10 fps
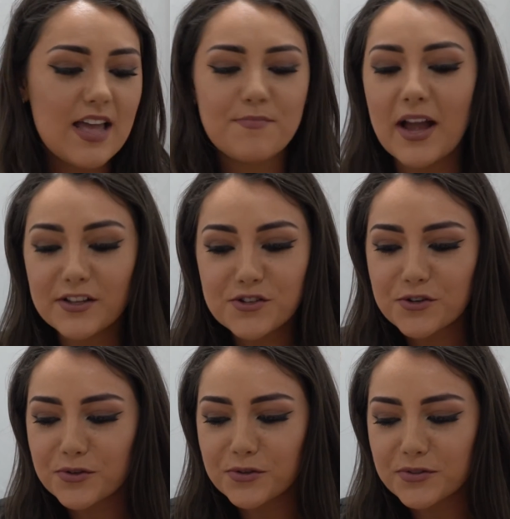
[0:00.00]

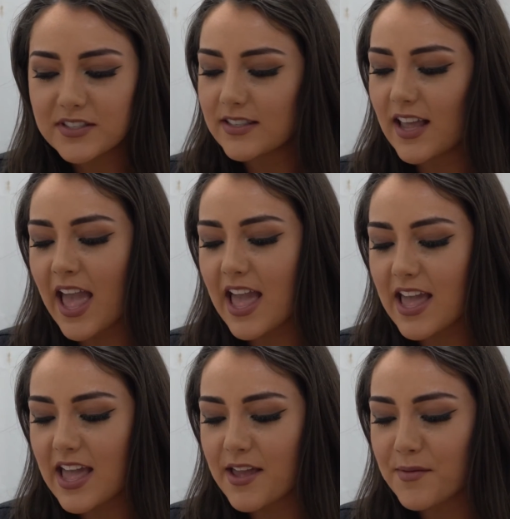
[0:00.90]
banjos,
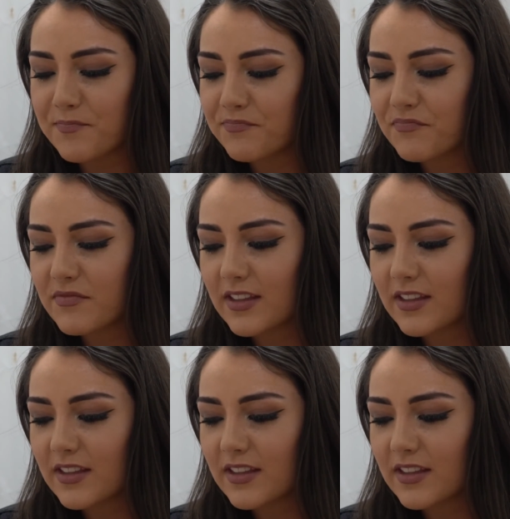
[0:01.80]
um,